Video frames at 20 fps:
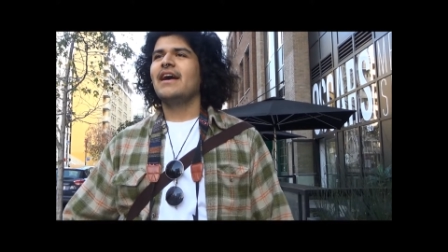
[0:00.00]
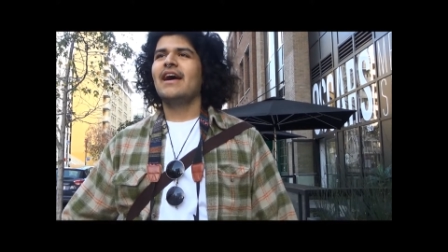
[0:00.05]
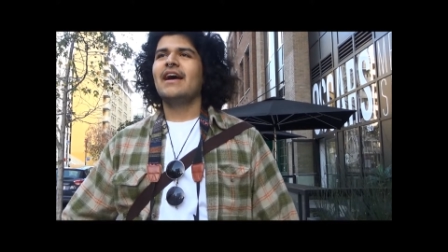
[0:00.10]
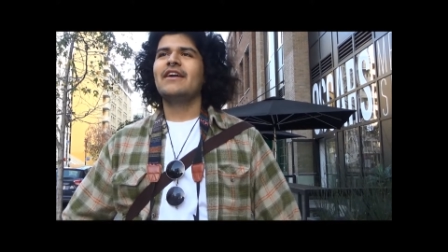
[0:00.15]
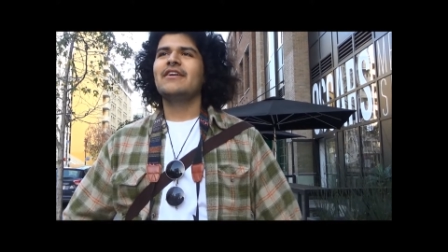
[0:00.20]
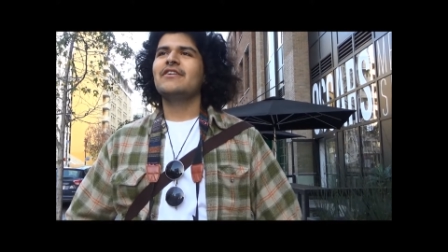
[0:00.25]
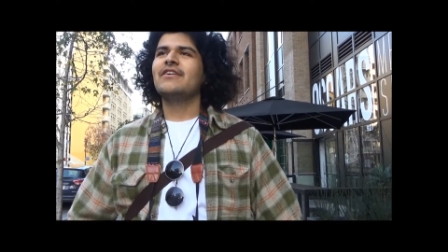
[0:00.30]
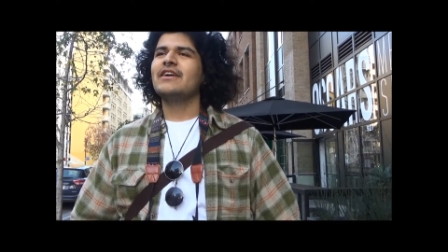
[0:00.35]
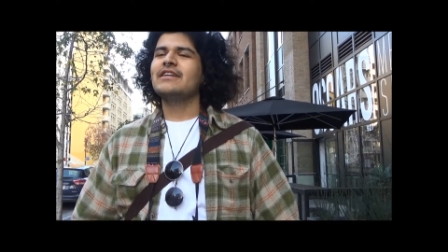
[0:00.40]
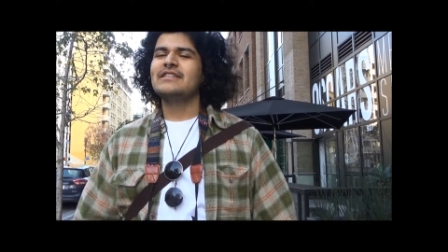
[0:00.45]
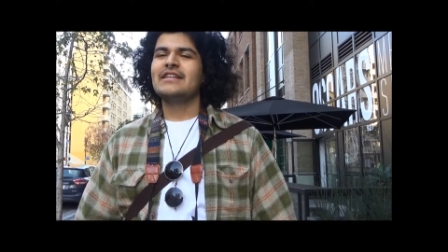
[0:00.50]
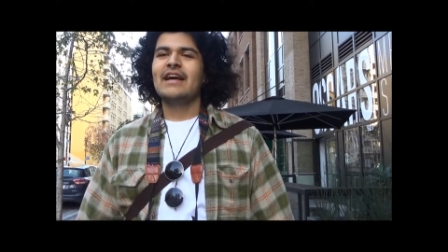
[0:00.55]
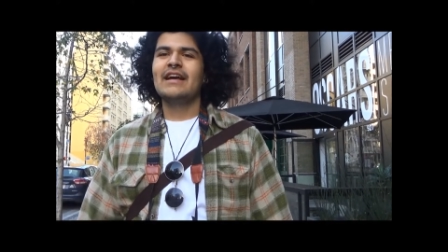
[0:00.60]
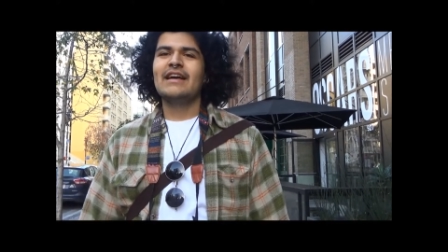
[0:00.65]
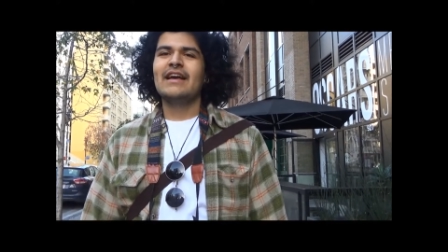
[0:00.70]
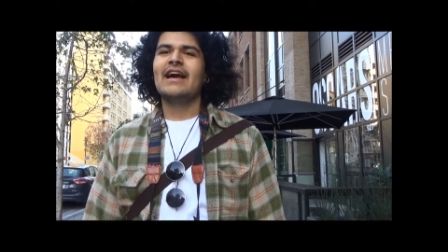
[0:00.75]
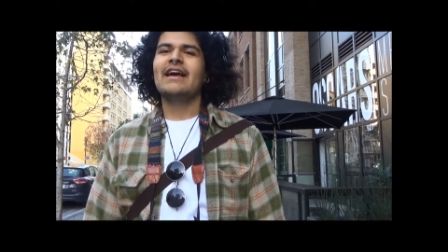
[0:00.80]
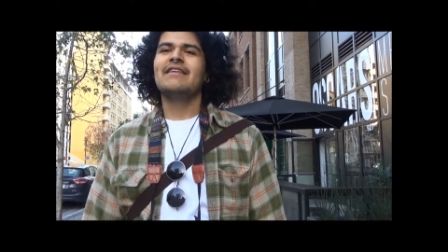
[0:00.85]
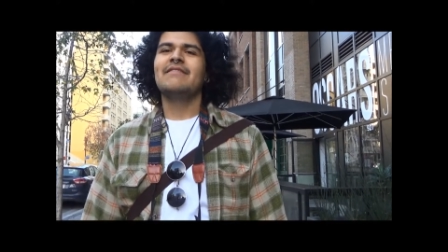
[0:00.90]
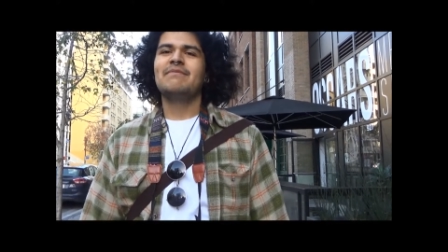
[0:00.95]
don't
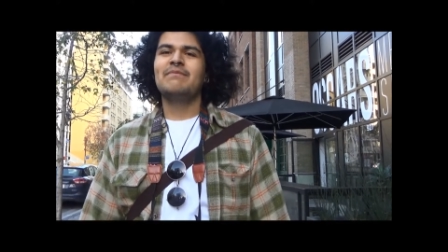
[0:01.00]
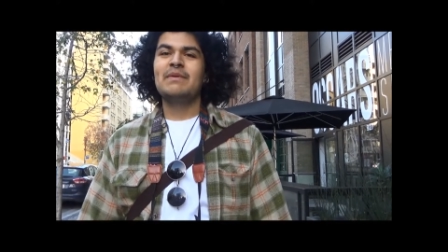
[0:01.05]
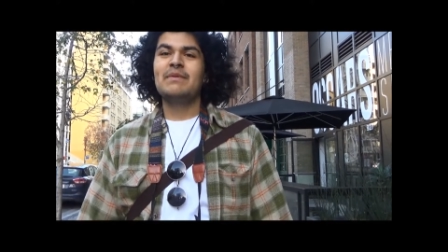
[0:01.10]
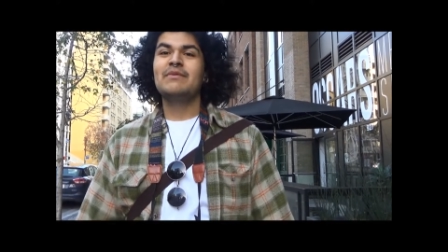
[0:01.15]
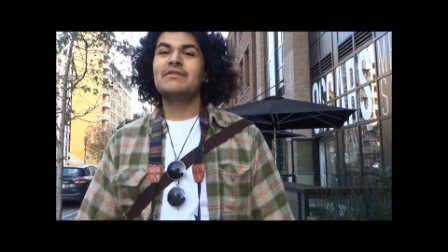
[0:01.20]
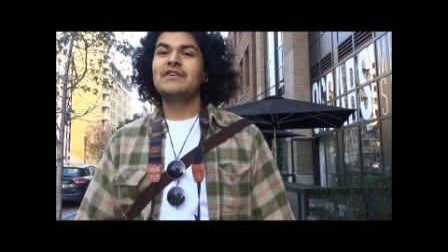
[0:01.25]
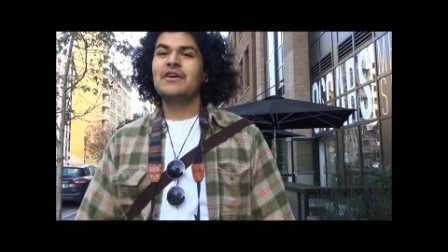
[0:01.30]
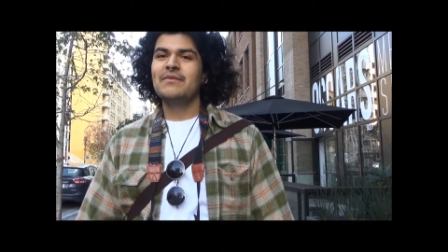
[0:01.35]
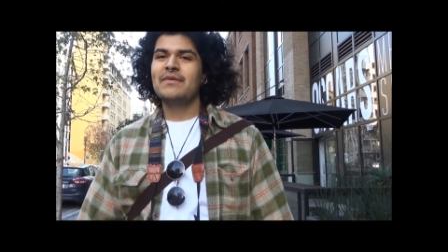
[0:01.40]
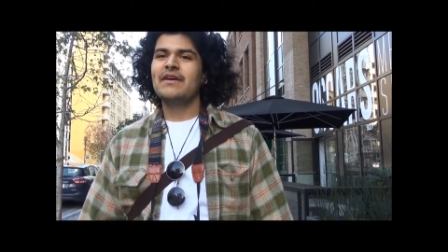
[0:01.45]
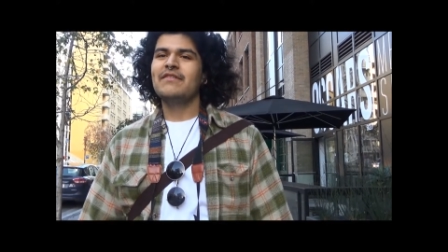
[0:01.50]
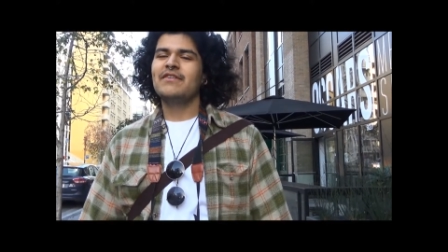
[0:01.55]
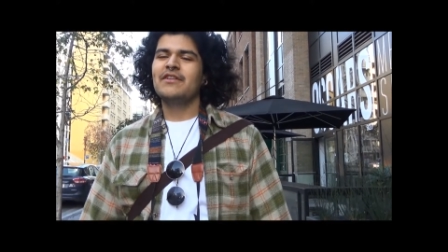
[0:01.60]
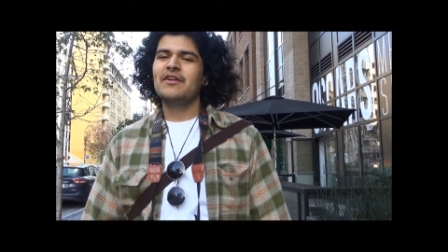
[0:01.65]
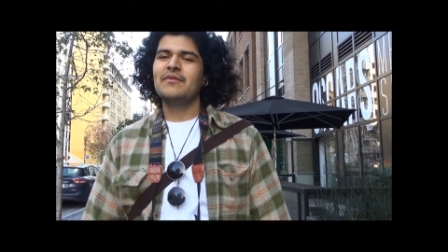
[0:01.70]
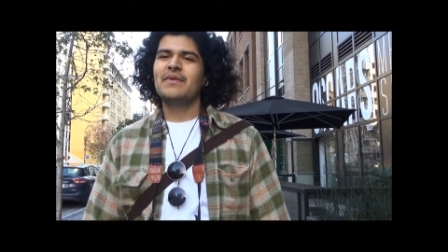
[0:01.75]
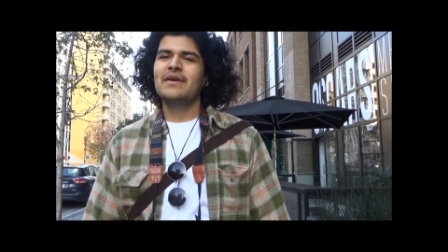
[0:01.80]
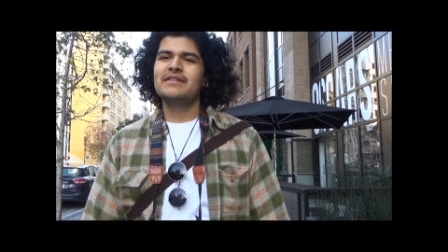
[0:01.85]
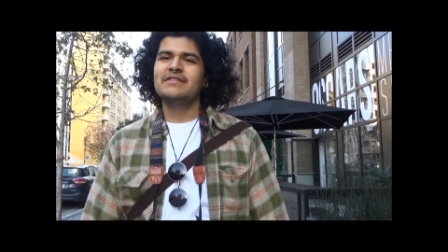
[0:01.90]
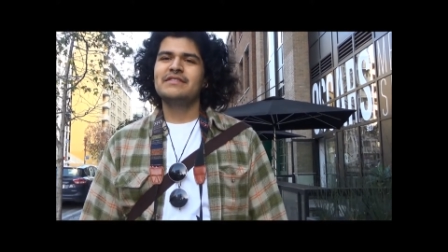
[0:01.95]
know. People tell me I have a
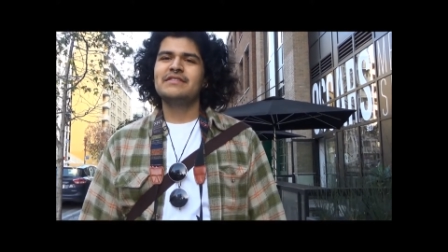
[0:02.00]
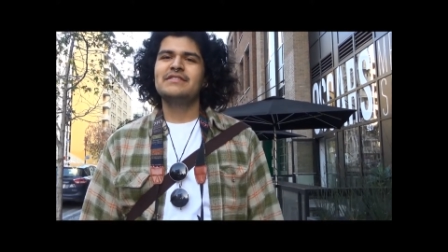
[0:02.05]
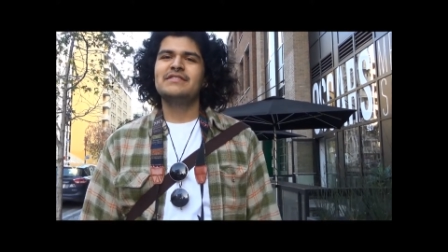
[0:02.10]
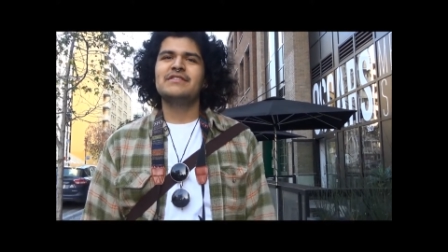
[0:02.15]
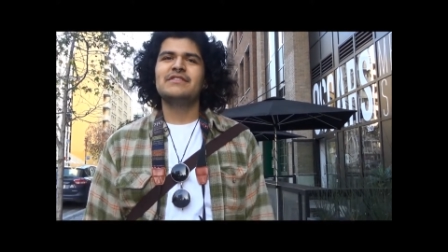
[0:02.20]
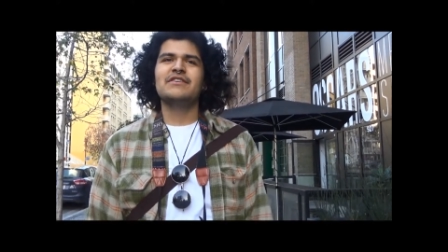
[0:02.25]
lot of patience.